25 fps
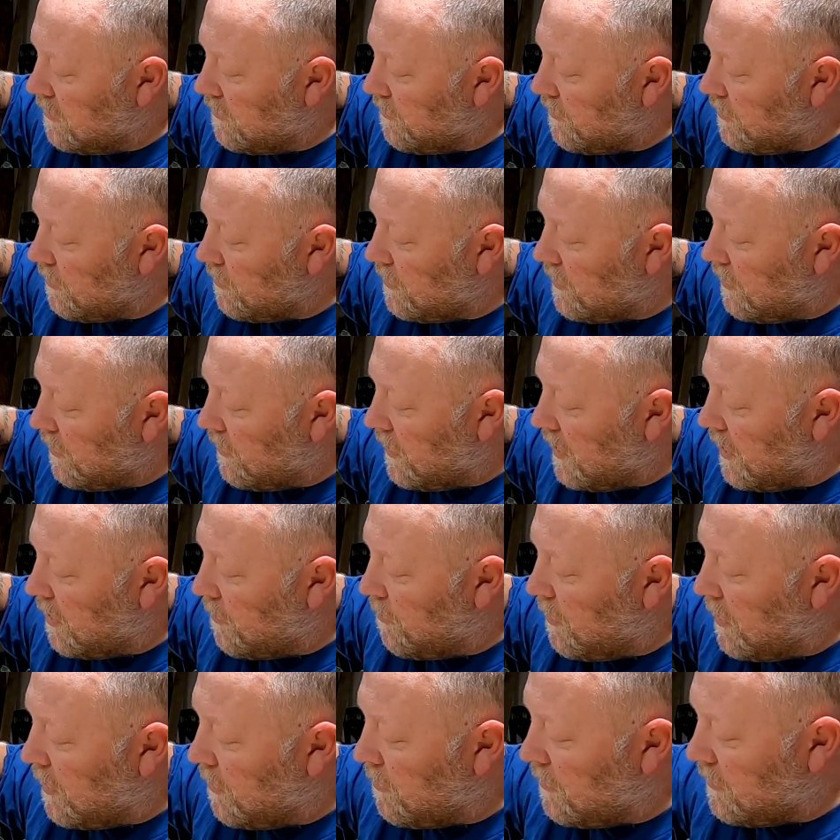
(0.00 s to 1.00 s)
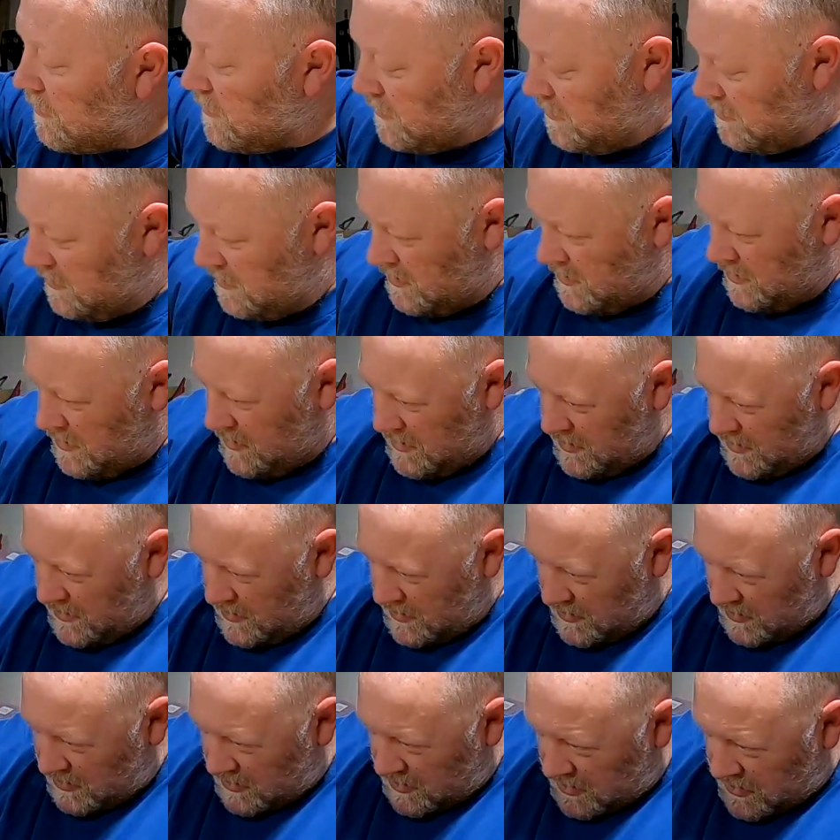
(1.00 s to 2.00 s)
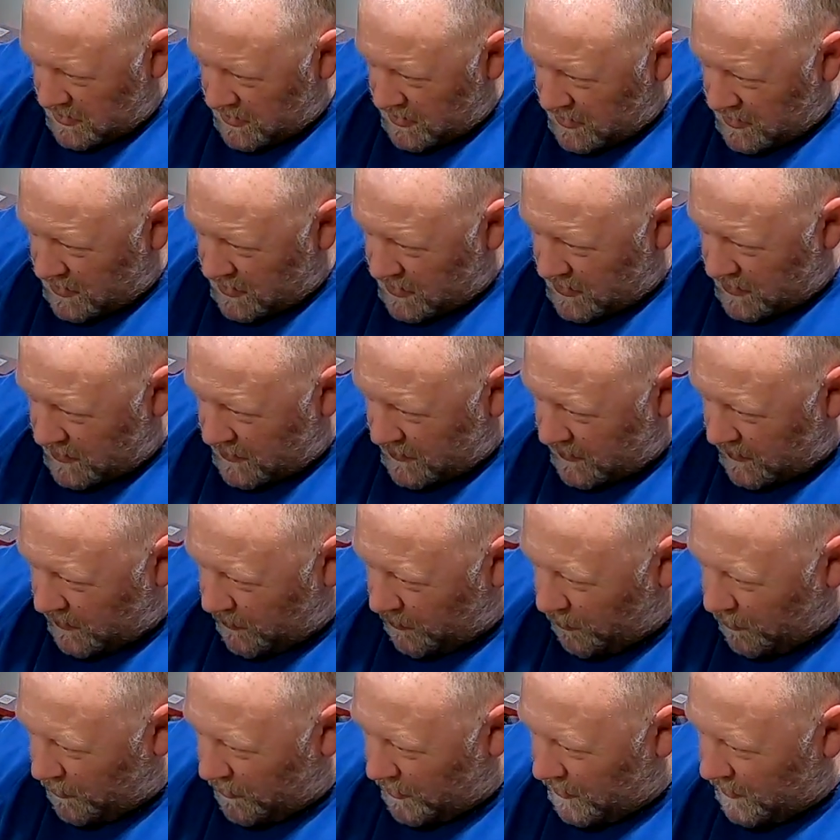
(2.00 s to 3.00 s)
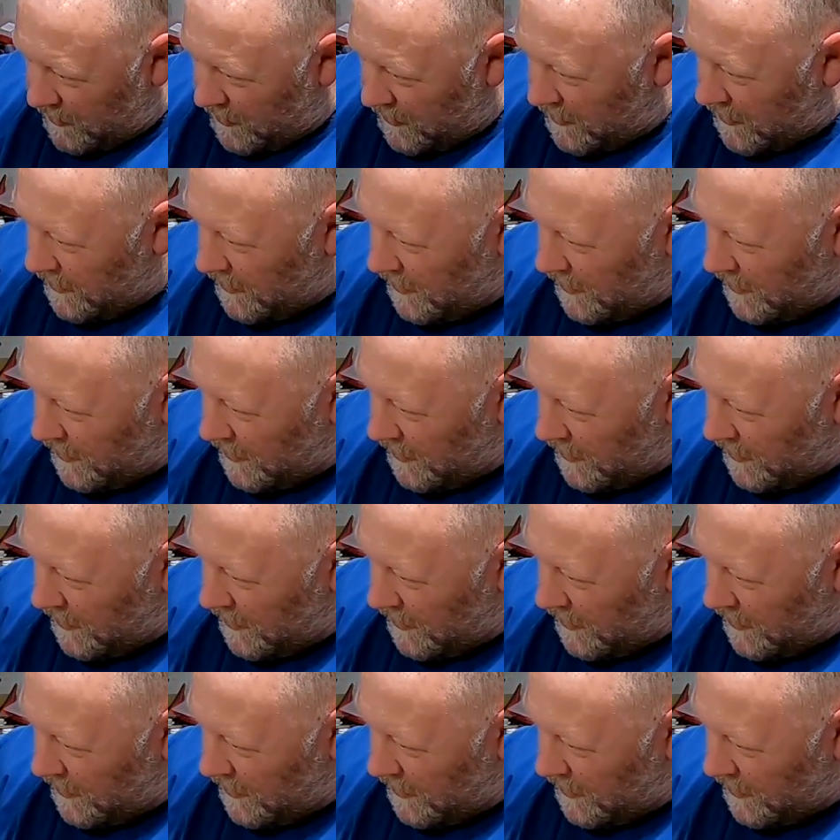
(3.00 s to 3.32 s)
few little air bubbles that were in